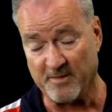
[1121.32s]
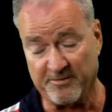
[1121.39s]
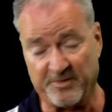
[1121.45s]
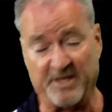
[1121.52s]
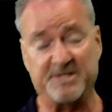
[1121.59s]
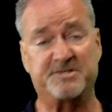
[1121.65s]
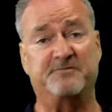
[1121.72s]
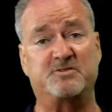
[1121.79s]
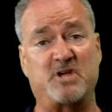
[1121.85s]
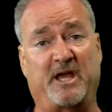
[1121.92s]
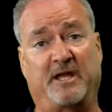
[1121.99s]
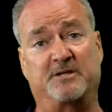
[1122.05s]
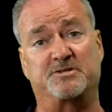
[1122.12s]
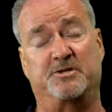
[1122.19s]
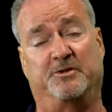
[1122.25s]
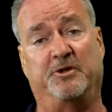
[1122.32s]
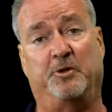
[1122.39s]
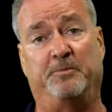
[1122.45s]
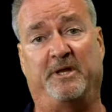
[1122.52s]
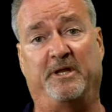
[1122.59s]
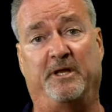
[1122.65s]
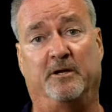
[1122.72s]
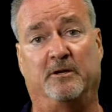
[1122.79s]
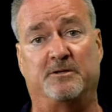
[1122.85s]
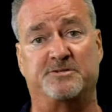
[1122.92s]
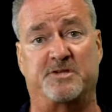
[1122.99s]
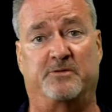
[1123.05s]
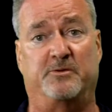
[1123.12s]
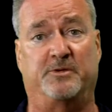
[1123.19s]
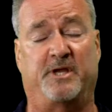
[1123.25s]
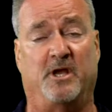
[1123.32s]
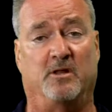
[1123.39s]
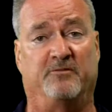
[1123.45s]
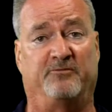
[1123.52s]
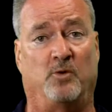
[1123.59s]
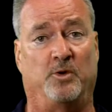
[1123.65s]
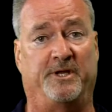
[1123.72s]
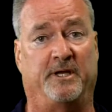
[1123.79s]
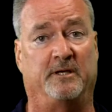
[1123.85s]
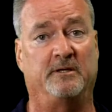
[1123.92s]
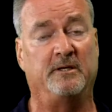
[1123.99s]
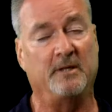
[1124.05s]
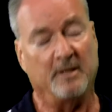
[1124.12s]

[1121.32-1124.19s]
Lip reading: Things have changed a little bit here in Southern California.